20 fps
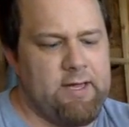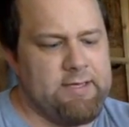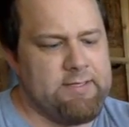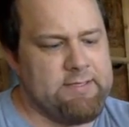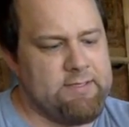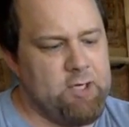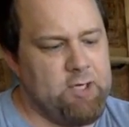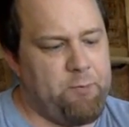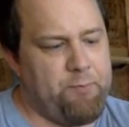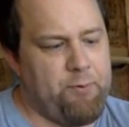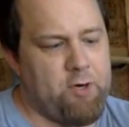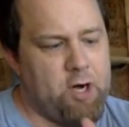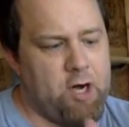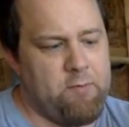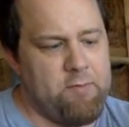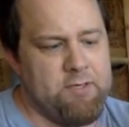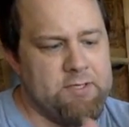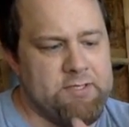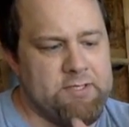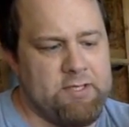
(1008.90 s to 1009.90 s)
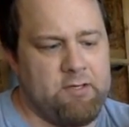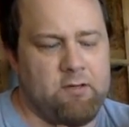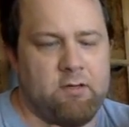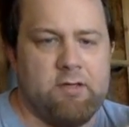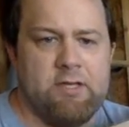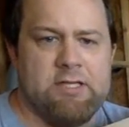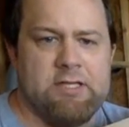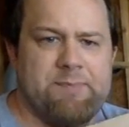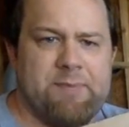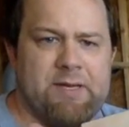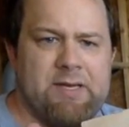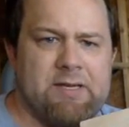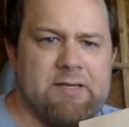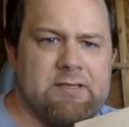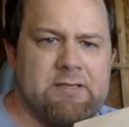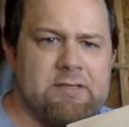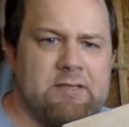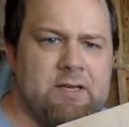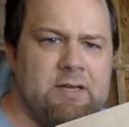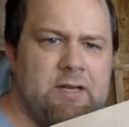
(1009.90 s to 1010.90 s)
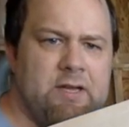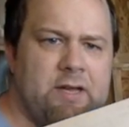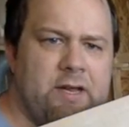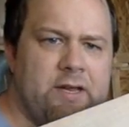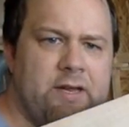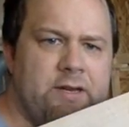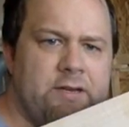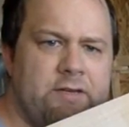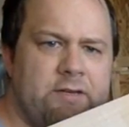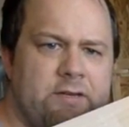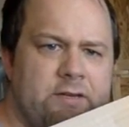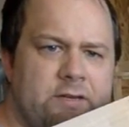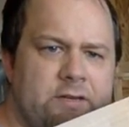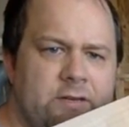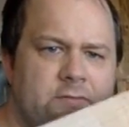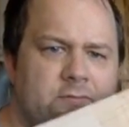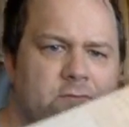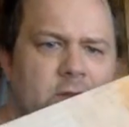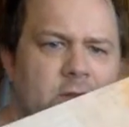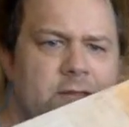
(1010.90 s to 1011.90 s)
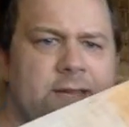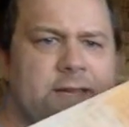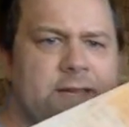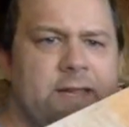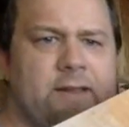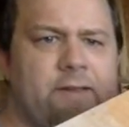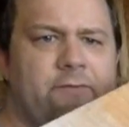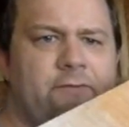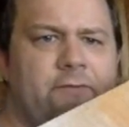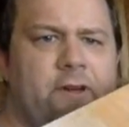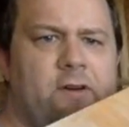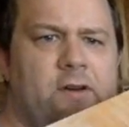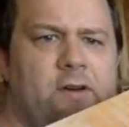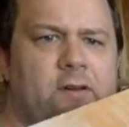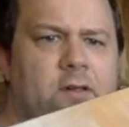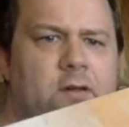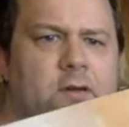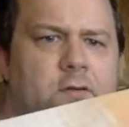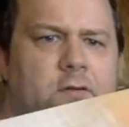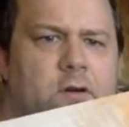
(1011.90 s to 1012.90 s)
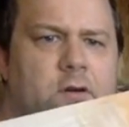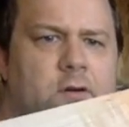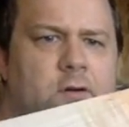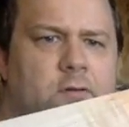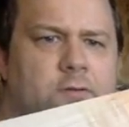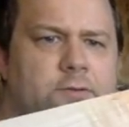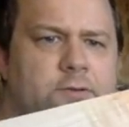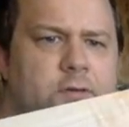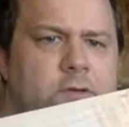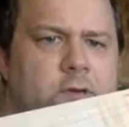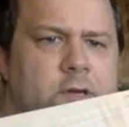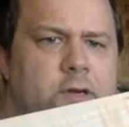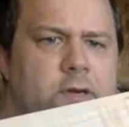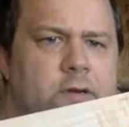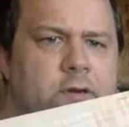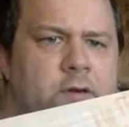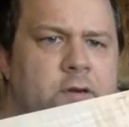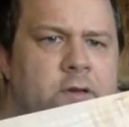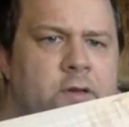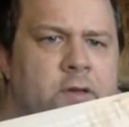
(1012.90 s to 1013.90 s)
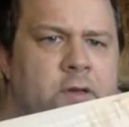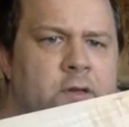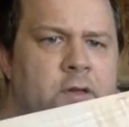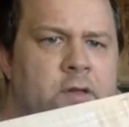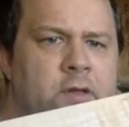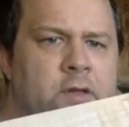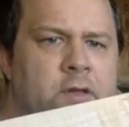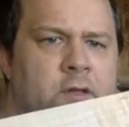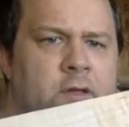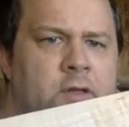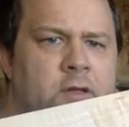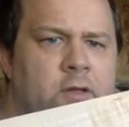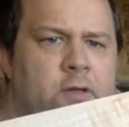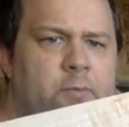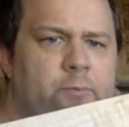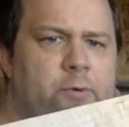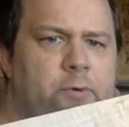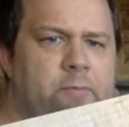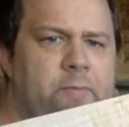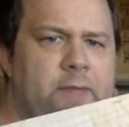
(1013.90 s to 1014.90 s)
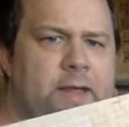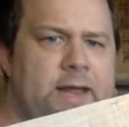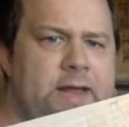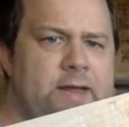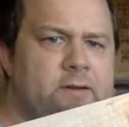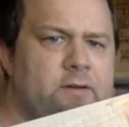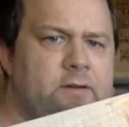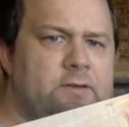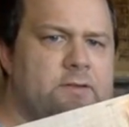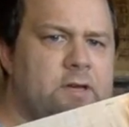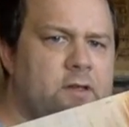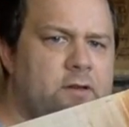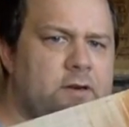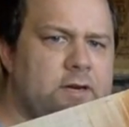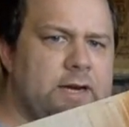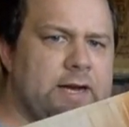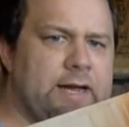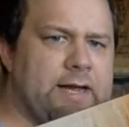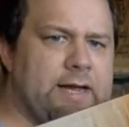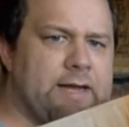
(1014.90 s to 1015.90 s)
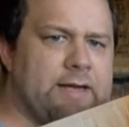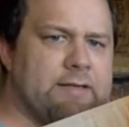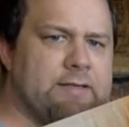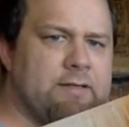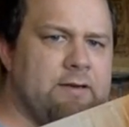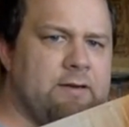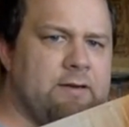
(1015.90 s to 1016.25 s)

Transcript: still put armor seal on this piece, and you really get very little curl to it. But man, those other guys,